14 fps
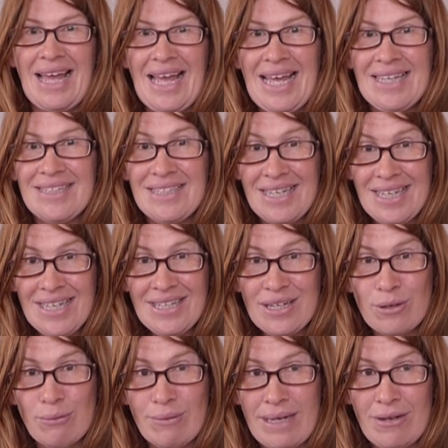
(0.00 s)
And in
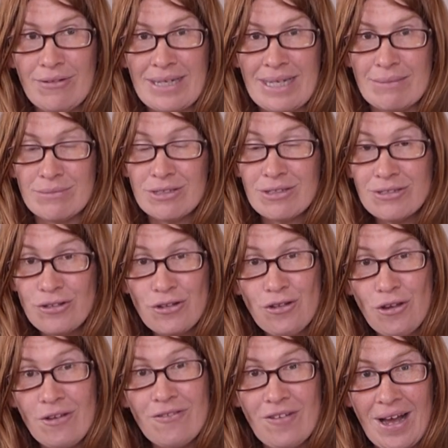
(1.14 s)
aquariums, because you
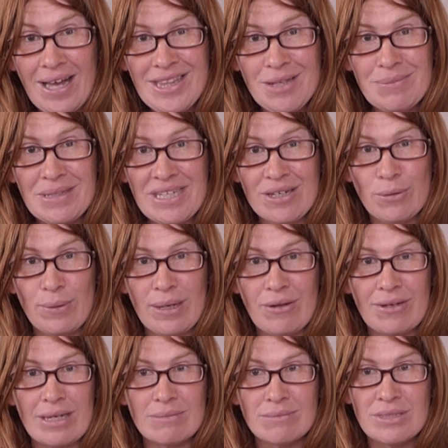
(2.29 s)
do find them in
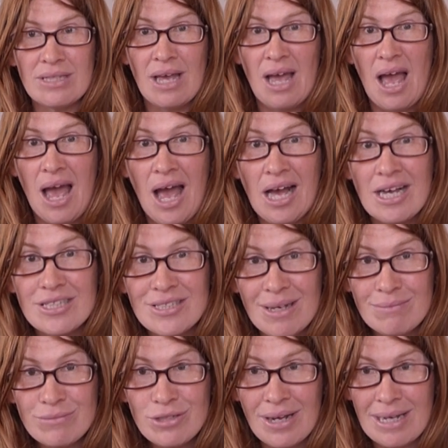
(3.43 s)
aquariums,
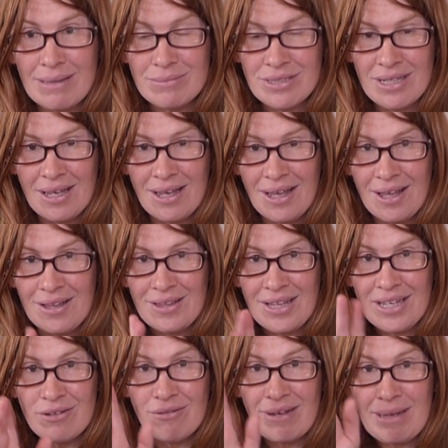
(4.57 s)
sometimes
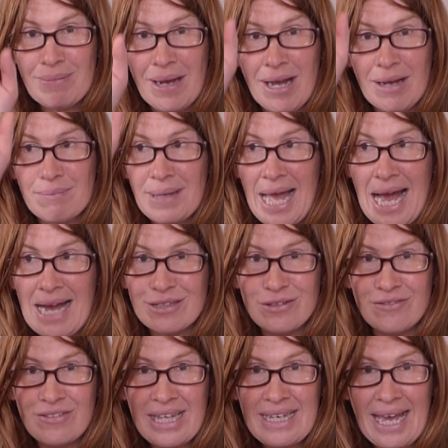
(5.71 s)
they creep up out
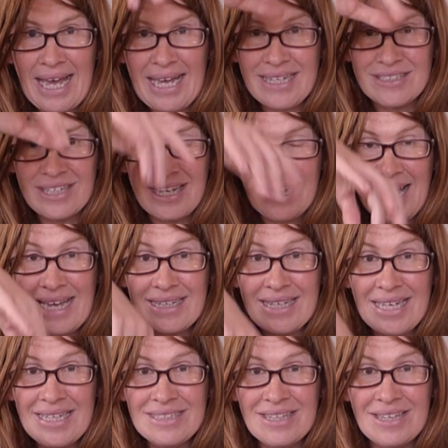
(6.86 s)
of their cage and
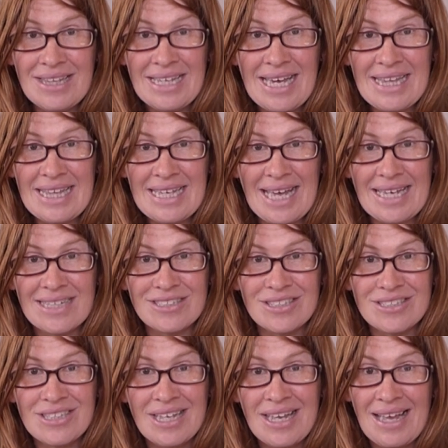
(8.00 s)
into the other
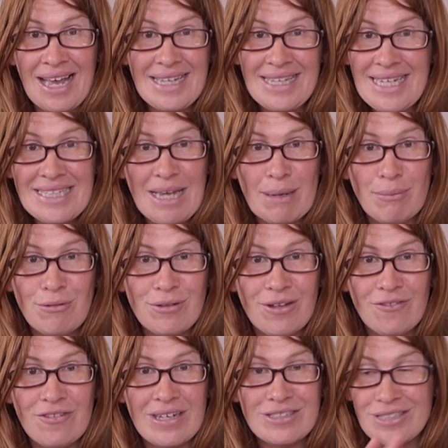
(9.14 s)
cages and eat up all the
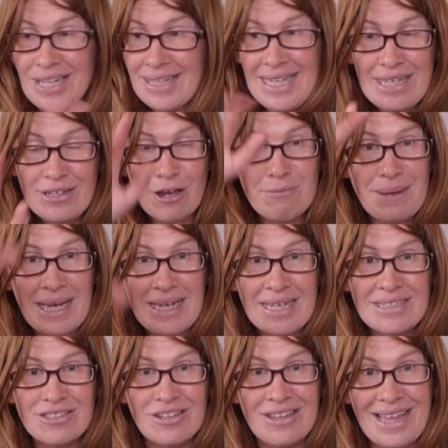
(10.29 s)
fish and then go back
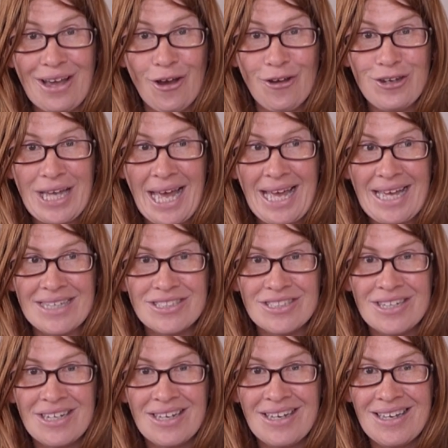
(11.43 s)
into their own cage.
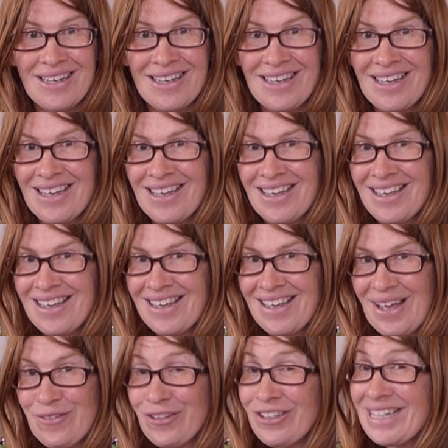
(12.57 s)

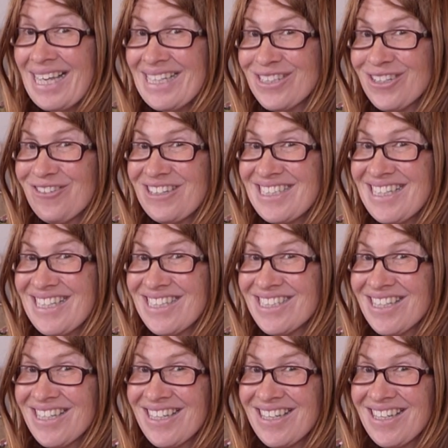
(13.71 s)
Have you guessed who it is?